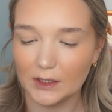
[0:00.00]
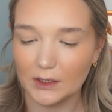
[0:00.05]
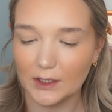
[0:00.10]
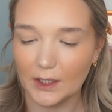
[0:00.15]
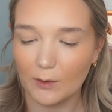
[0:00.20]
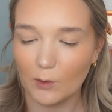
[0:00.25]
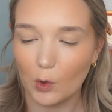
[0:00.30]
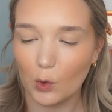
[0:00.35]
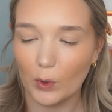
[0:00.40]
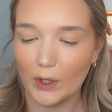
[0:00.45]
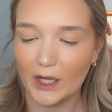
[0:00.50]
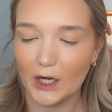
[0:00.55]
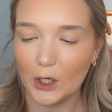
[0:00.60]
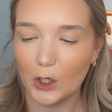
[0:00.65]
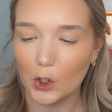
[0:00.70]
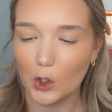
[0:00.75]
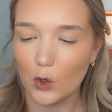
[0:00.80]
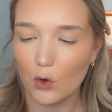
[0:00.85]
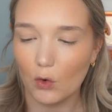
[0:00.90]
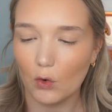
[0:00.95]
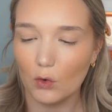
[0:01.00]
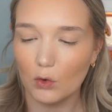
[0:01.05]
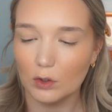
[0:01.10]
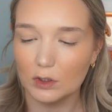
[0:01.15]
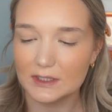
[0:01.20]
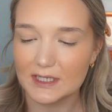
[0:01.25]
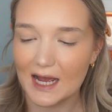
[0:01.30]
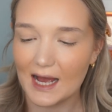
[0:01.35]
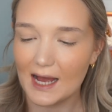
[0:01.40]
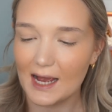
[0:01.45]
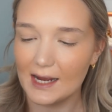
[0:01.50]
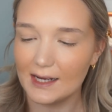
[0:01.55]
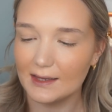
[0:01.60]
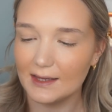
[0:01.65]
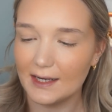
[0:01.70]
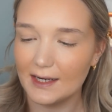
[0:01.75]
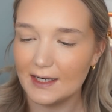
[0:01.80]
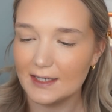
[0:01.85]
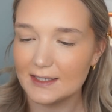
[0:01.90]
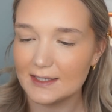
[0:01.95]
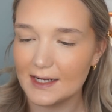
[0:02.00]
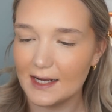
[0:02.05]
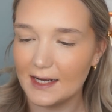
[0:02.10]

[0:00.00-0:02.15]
Liquid Gold Highlight,